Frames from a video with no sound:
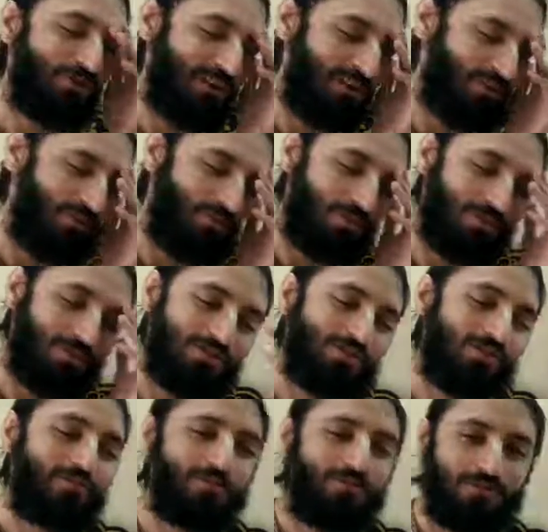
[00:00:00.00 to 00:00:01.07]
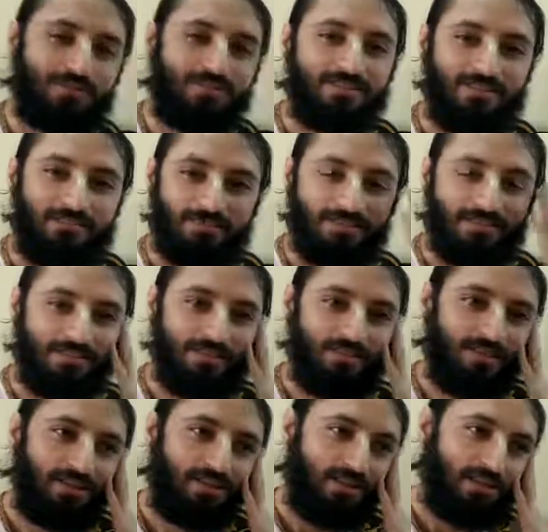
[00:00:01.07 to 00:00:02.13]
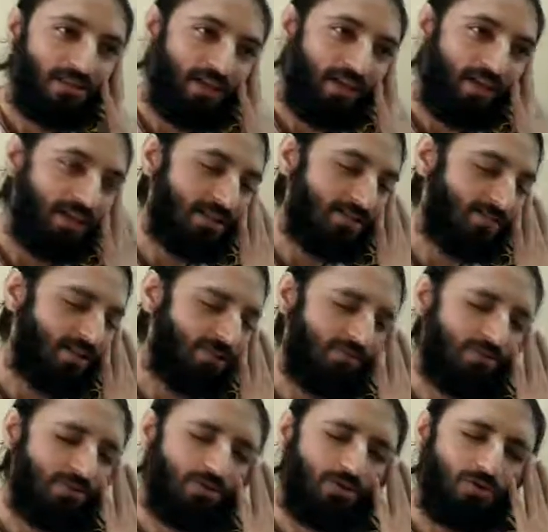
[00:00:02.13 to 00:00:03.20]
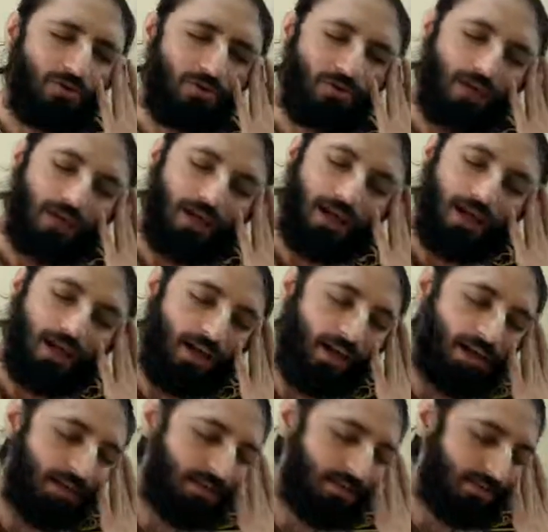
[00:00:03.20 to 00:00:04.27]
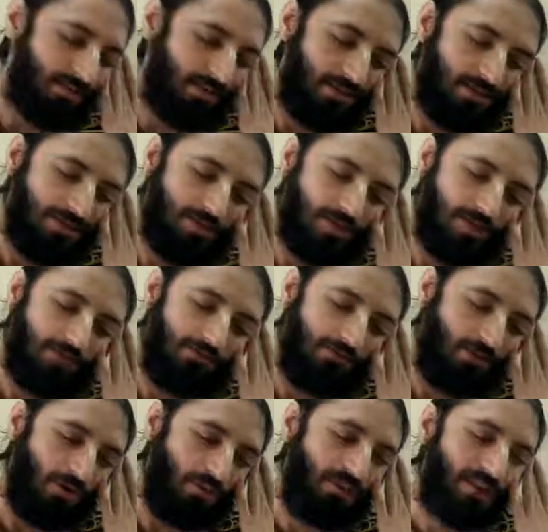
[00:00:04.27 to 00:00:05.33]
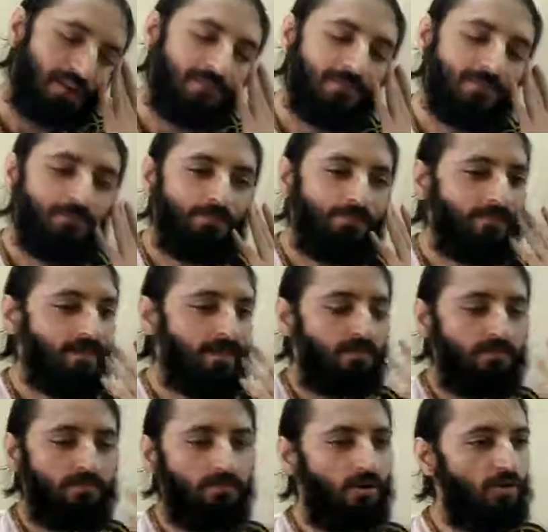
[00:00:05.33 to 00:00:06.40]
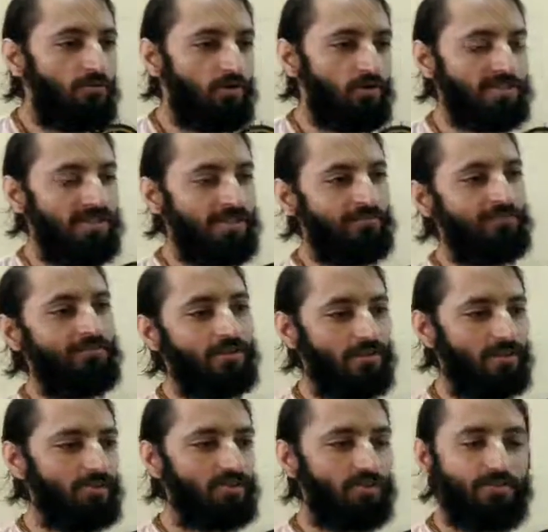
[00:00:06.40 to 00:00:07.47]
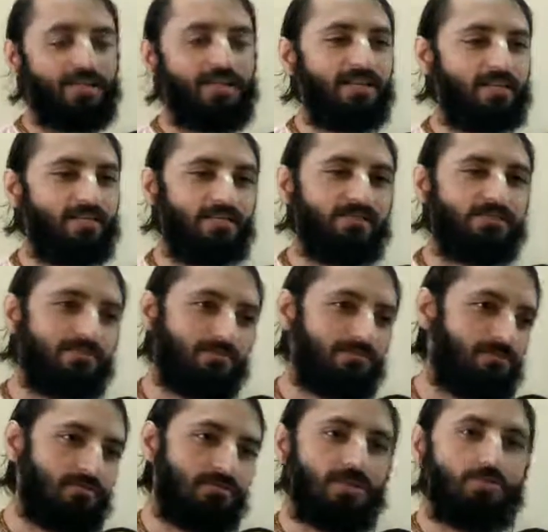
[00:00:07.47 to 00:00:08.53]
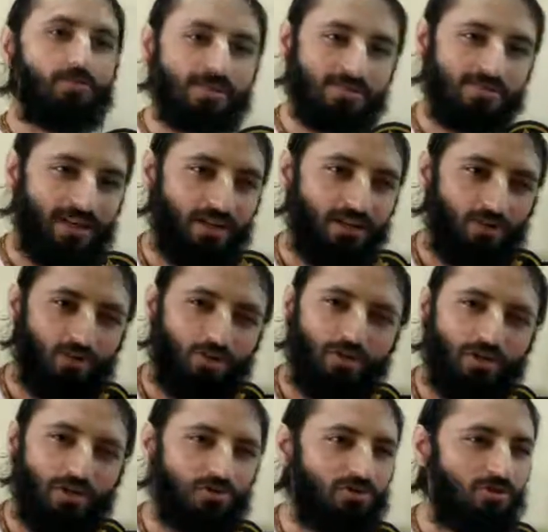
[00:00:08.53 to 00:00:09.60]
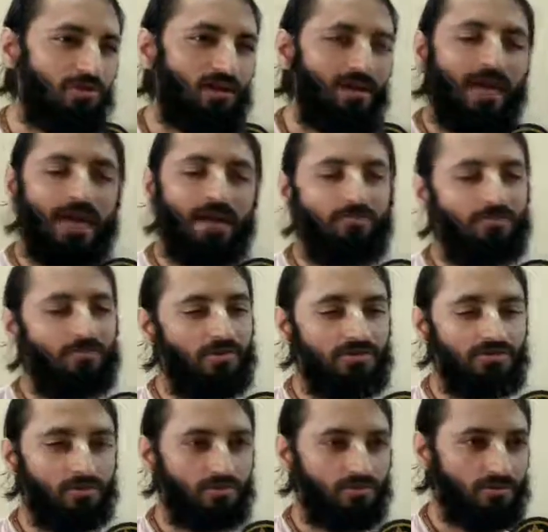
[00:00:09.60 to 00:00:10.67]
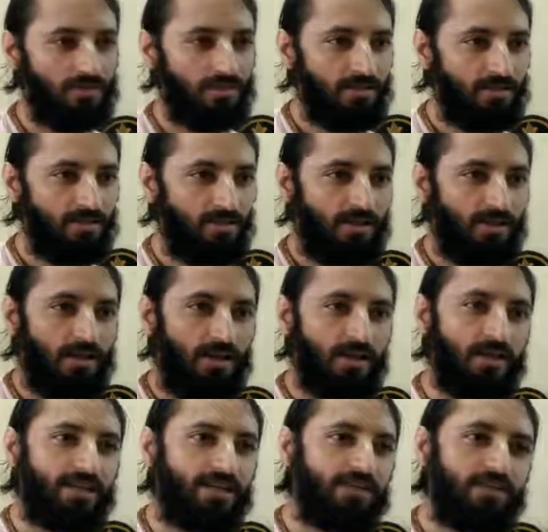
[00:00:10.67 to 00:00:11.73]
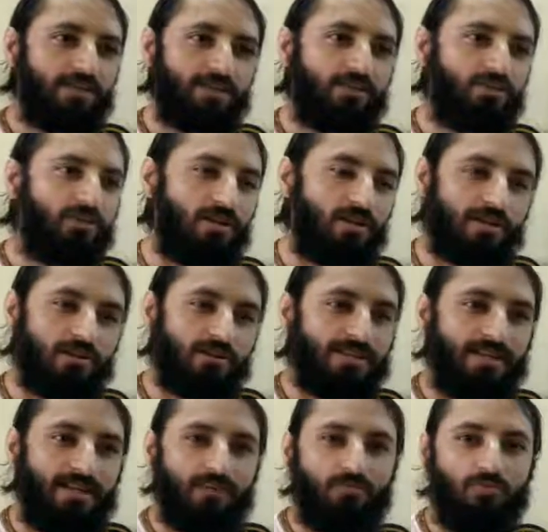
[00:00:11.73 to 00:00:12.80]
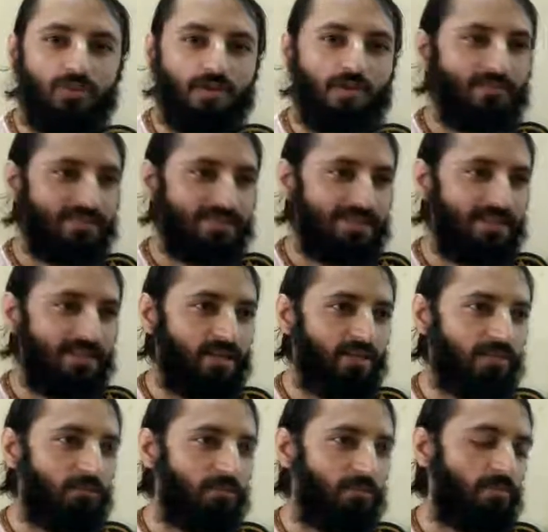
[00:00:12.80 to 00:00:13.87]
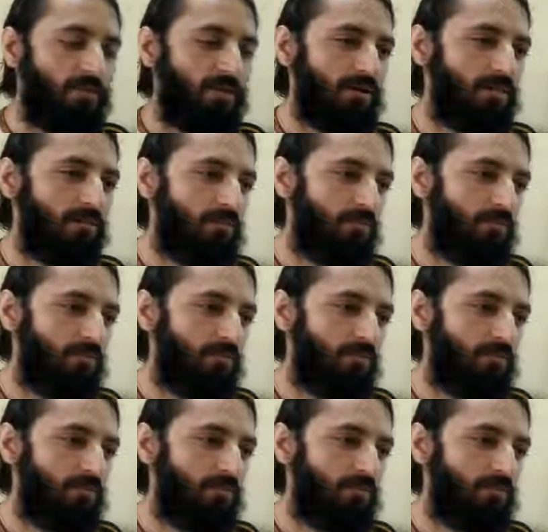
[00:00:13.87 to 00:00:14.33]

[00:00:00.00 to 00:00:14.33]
find the process of devotional service. And it has become so tough for me. Of course, I have heard so many lectures devotees might have told also. I'm not so intelligent to understand what they were saying properly.